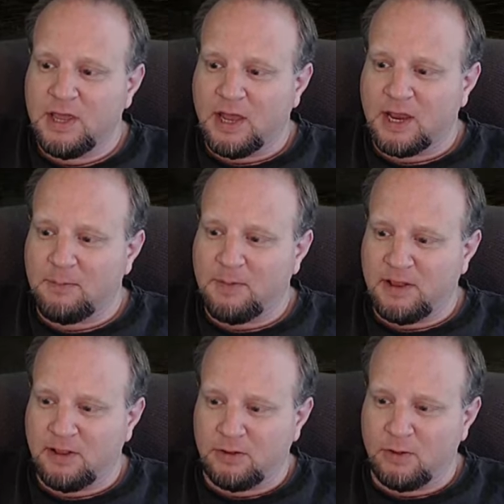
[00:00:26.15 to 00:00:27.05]
I got my
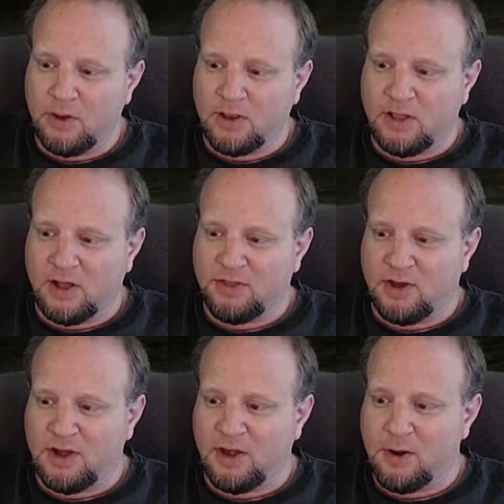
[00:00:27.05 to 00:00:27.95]
little loincloth
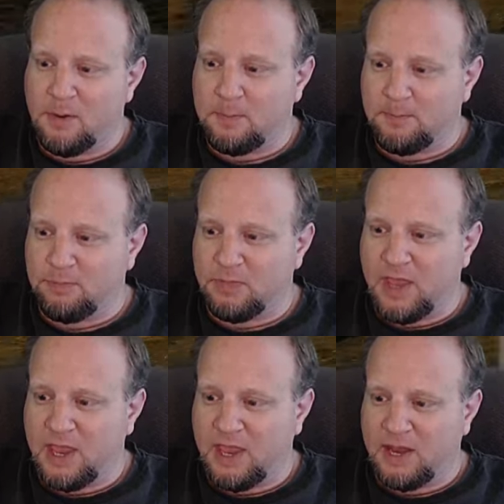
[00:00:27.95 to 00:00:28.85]
on here,
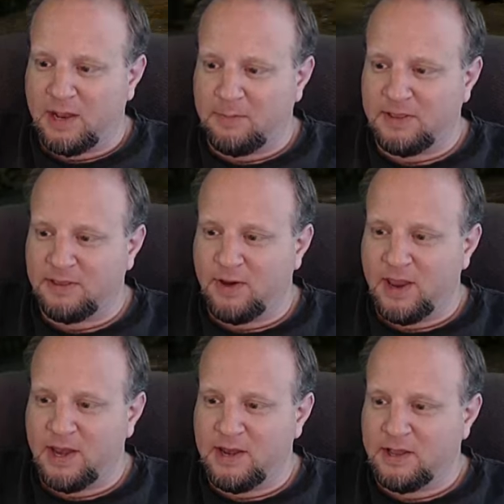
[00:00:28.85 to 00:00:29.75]
and I'm in the
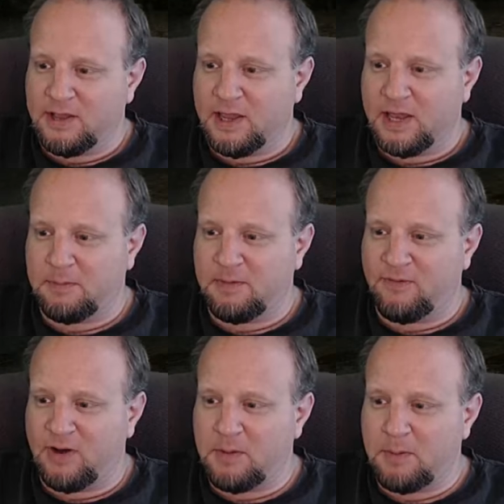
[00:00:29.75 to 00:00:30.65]
rain, and I'm in
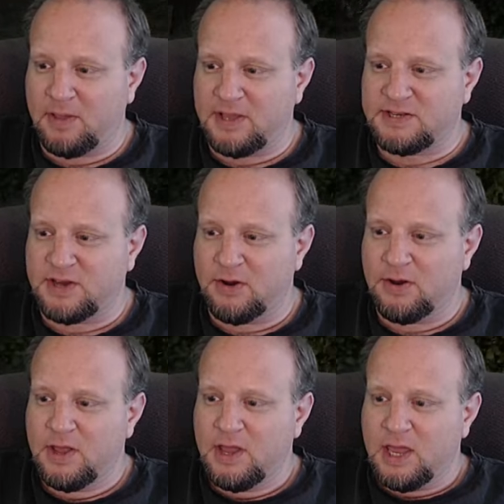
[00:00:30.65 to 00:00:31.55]
front of my place here,
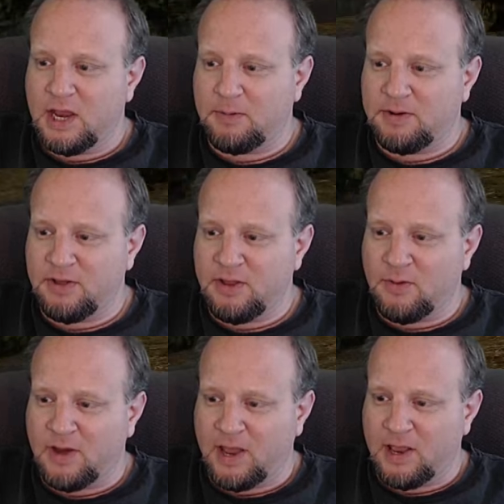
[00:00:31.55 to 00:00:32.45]
and I'm going to tell you
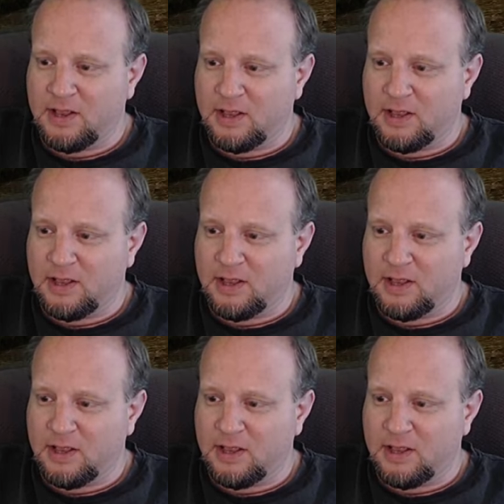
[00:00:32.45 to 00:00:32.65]
why.